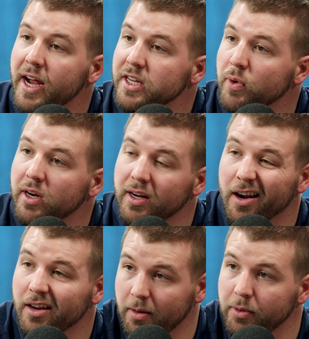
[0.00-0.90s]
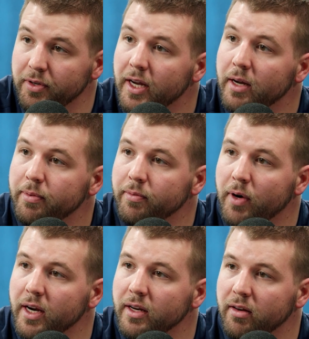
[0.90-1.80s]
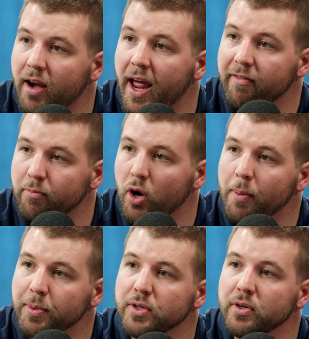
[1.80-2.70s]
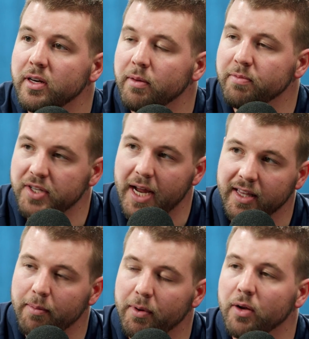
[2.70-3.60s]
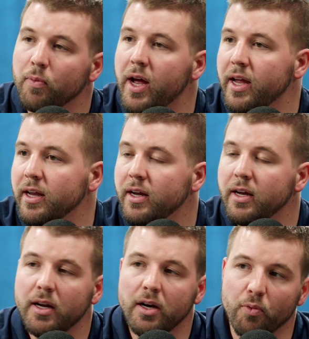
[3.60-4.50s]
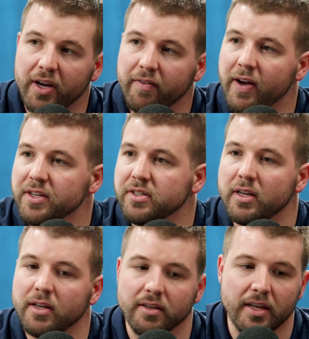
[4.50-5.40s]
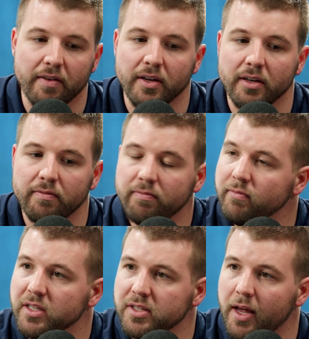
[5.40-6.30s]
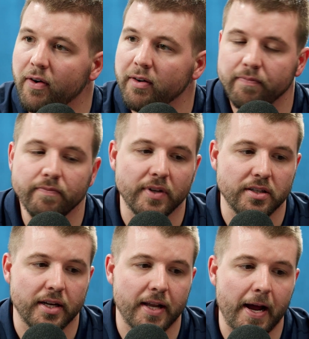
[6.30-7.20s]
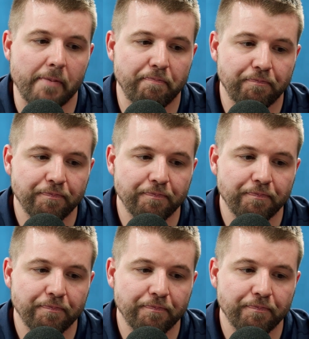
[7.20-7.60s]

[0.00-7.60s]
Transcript: a nice way to kind of double dip, right? And have more opportunity to stack that money away, reinvest it, give it, et cetera, things like that.